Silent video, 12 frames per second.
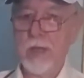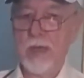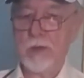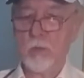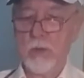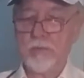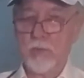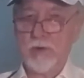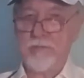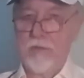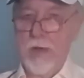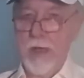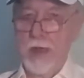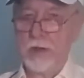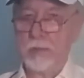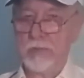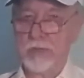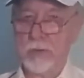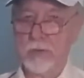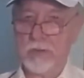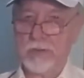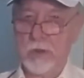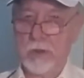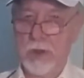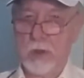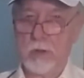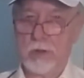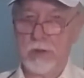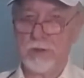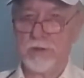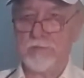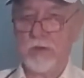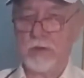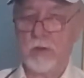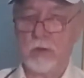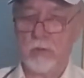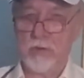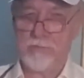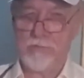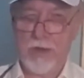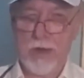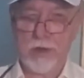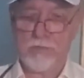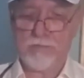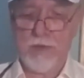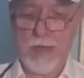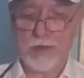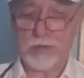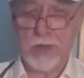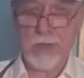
and we've refined them so that they're liquid, because if you don't refine the fats,